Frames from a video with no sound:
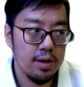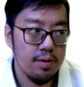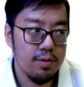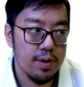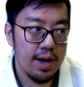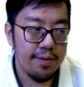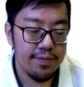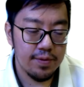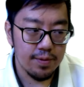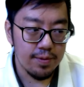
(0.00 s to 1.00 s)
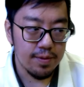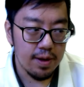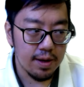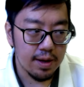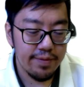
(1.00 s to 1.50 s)
you you have to
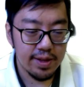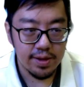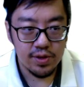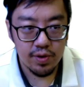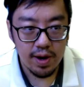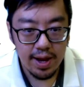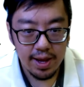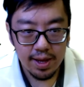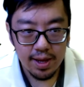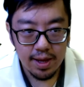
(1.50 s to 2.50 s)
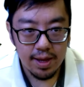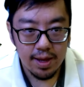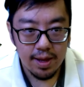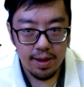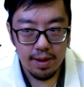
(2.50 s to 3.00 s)
give it a try
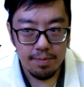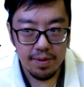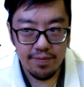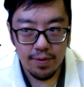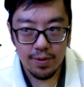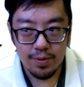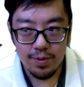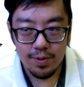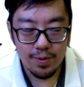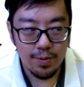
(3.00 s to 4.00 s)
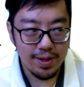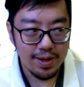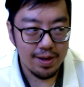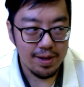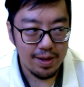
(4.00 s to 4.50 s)
before you know
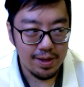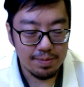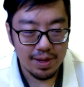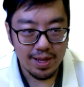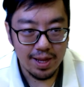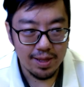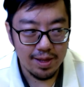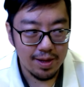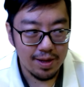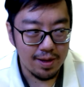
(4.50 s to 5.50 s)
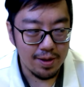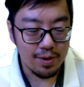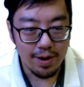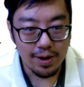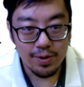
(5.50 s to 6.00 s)
whether it's something that
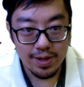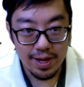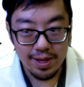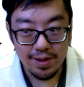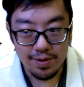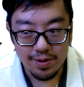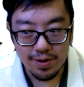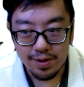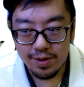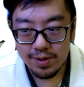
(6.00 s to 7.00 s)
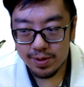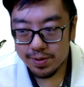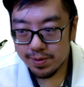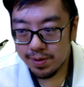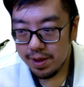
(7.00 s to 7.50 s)
you are good at it or not.
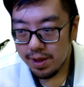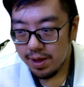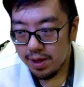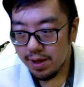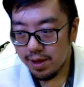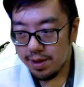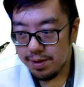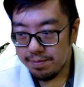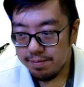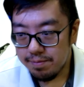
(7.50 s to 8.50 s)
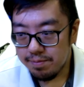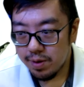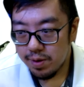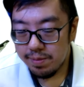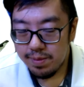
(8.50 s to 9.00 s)
So um,
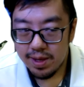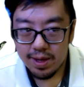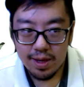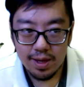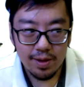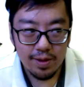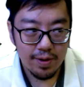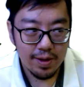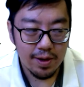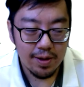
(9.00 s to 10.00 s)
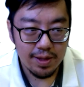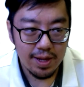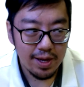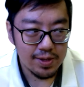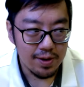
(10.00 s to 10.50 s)
probably during the
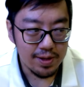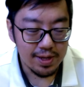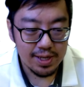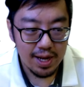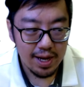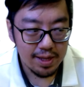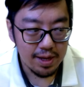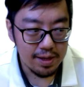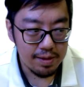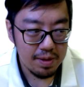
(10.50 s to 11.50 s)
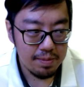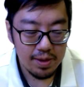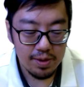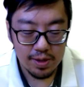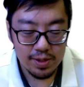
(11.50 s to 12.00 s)
holidays or on the side, uh,
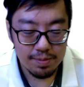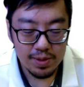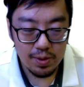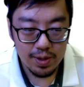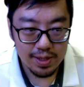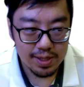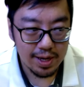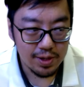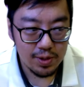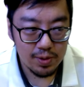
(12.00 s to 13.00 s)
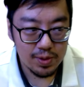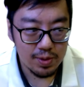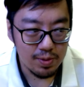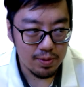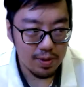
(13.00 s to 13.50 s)
maybe some students can choose
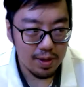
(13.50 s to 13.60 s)
to